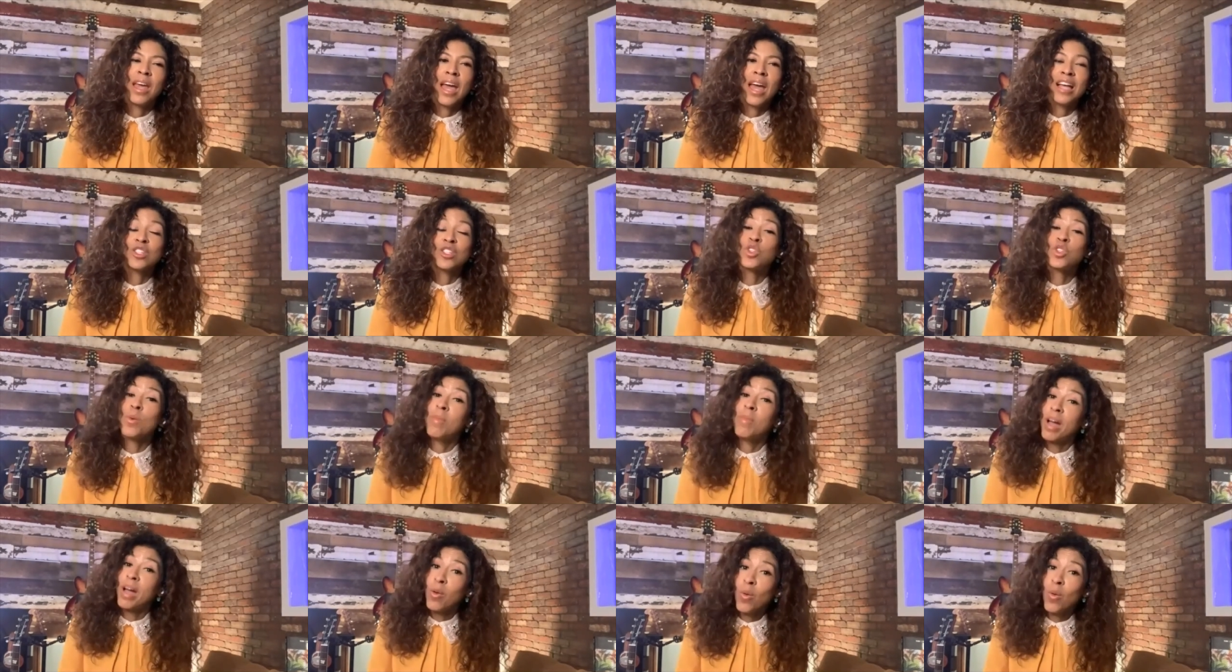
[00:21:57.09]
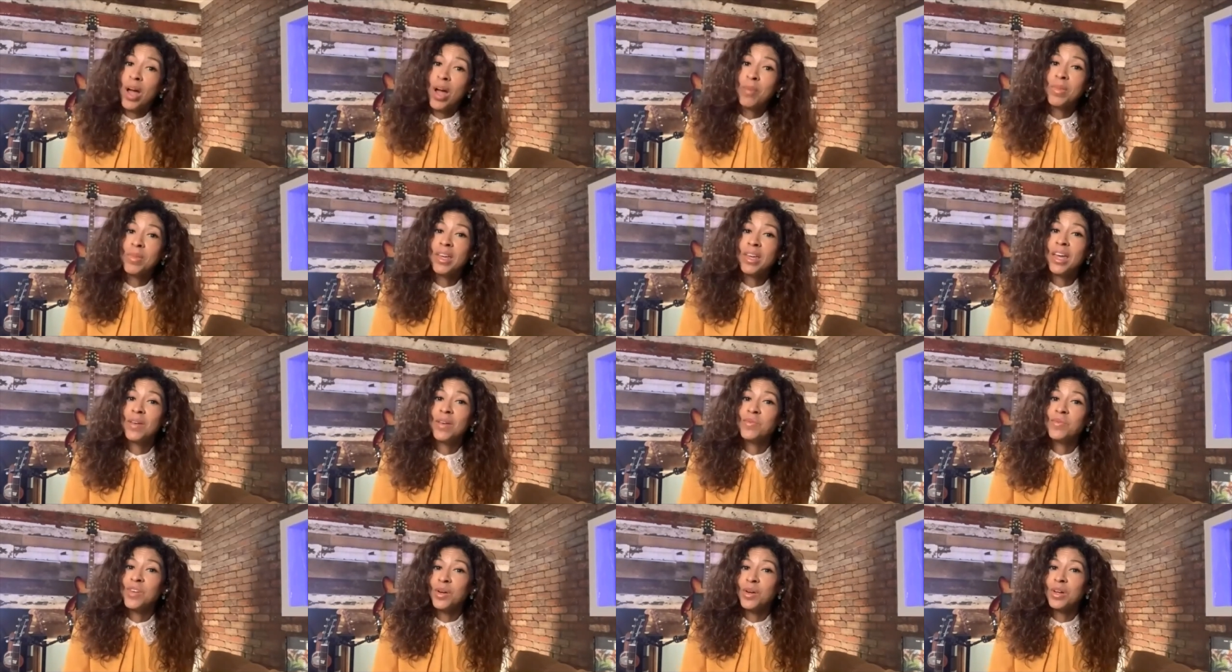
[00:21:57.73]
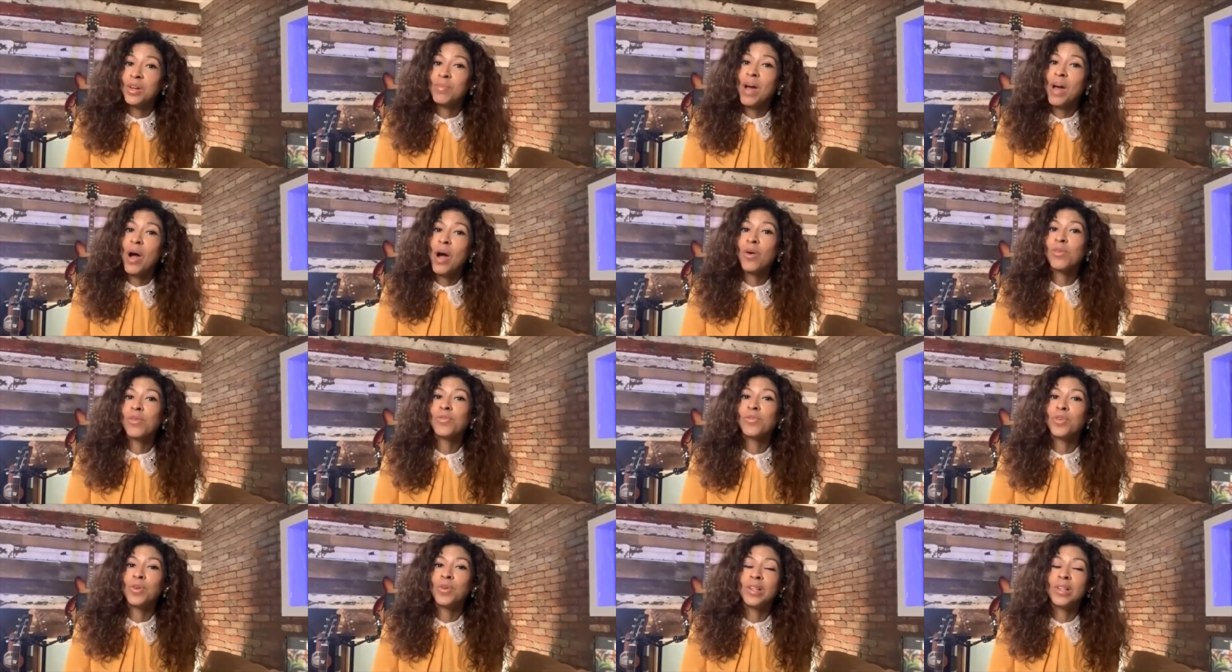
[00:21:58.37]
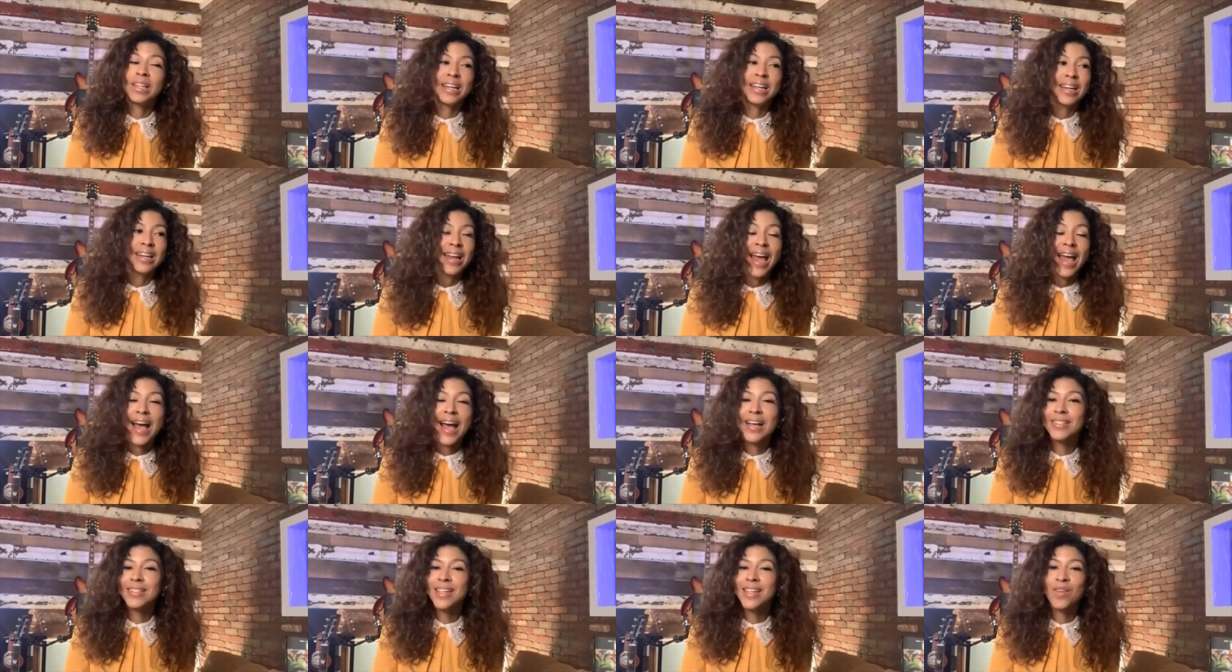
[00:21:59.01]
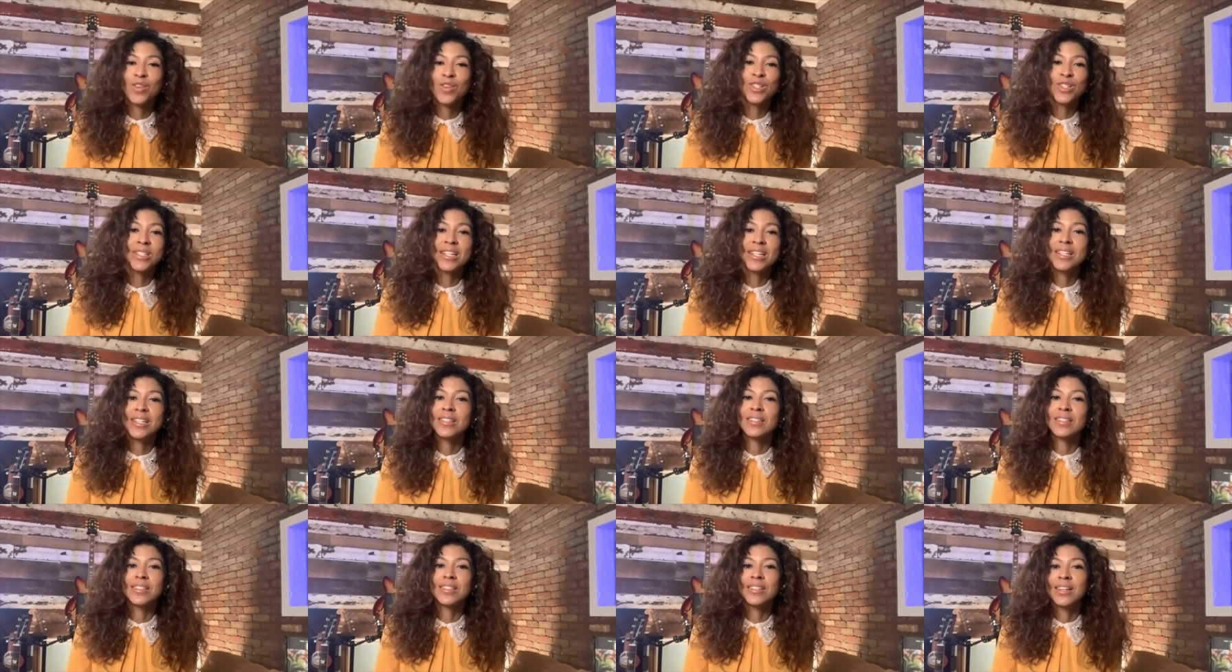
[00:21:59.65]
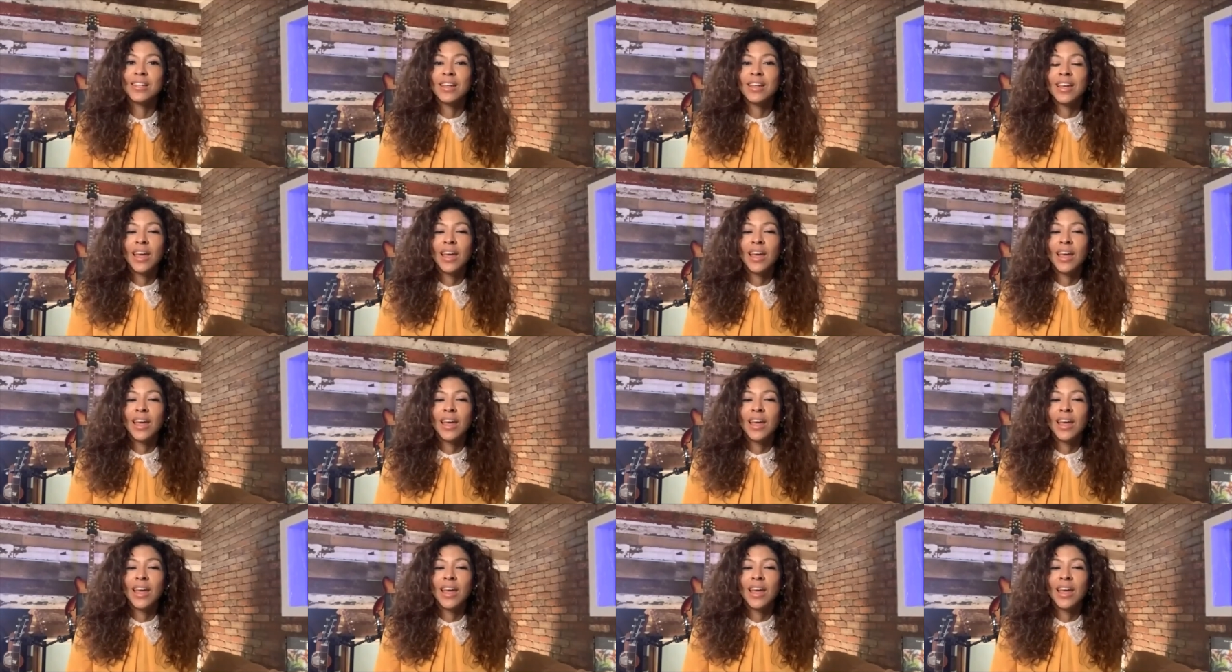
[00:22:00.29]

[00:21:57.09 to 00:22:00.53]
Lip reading: And so my why became very powerful, and it has ever since.